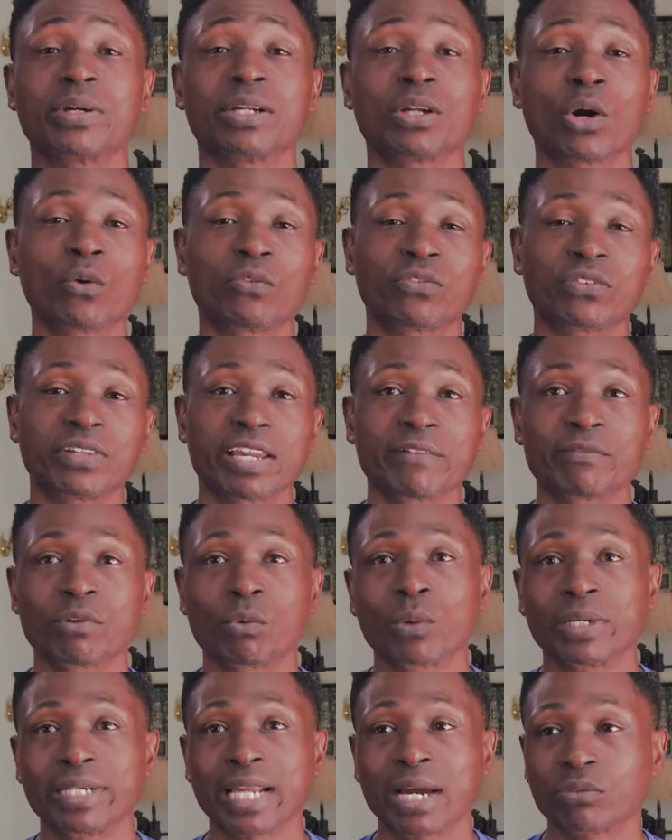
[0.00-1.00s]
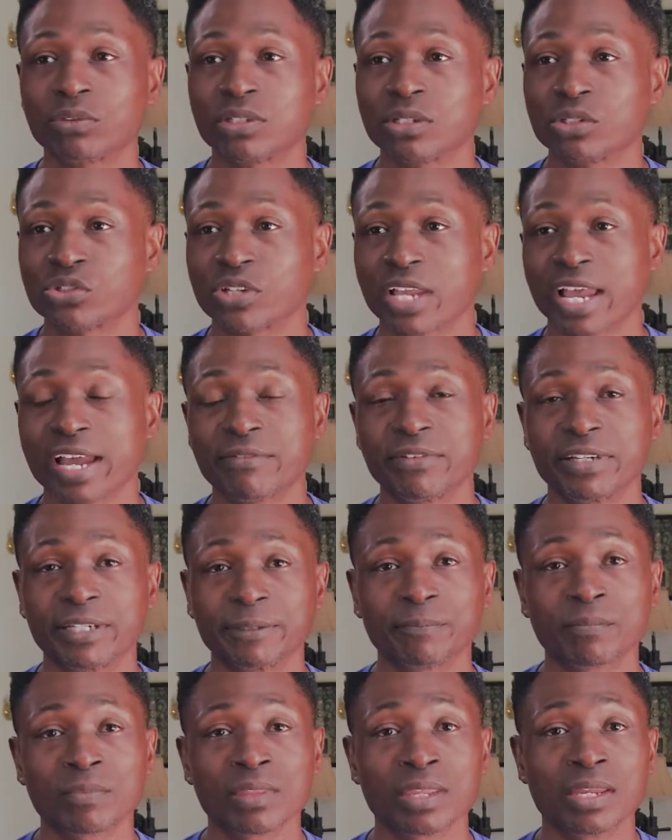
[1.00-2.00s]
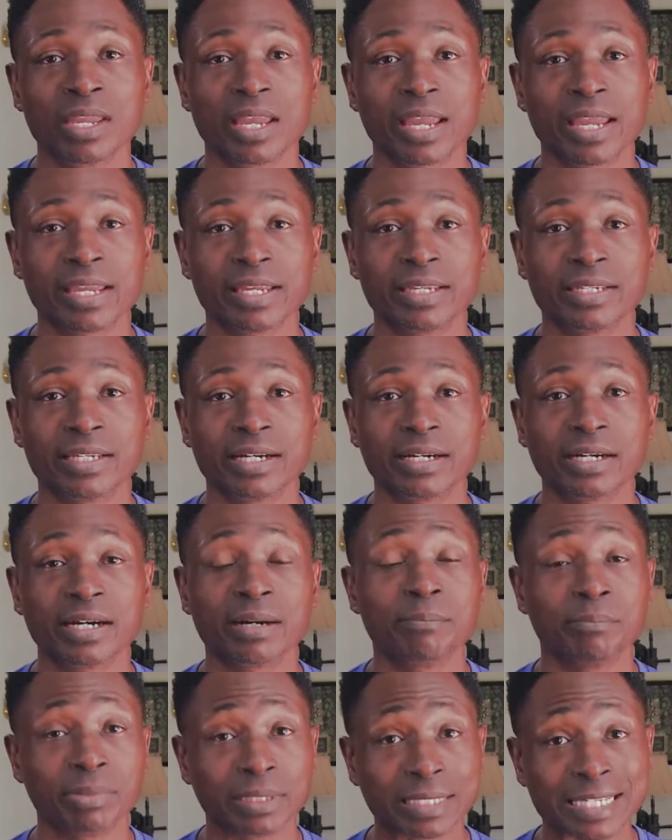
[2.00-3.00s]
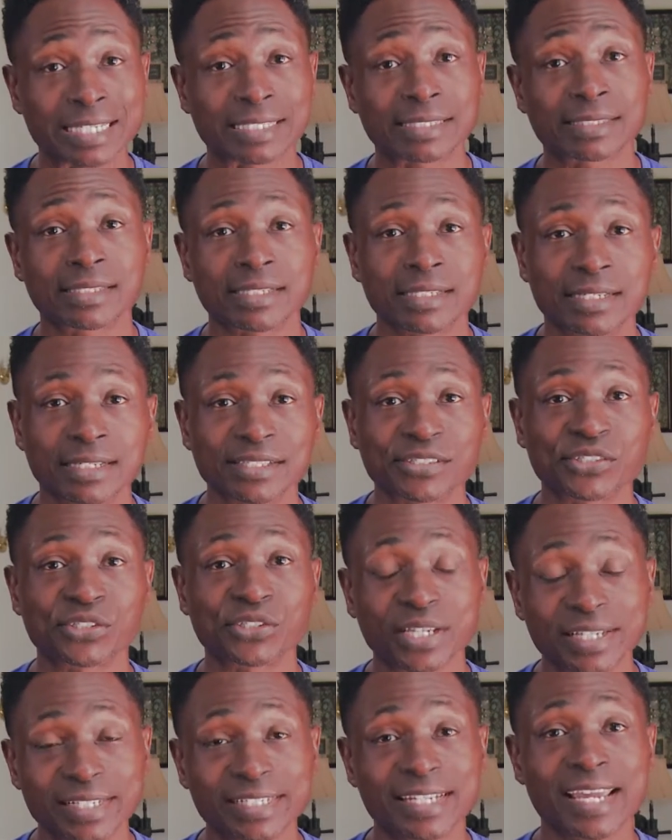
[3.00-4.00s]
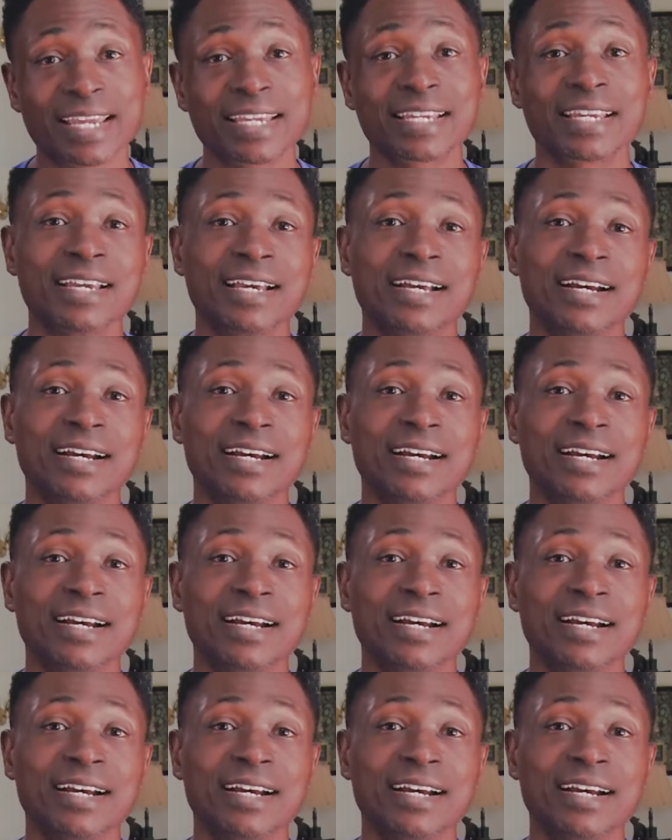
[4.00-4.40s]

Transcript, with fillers: And hopefully, everyone out there is having a, uh, a blessed uh, Sunday.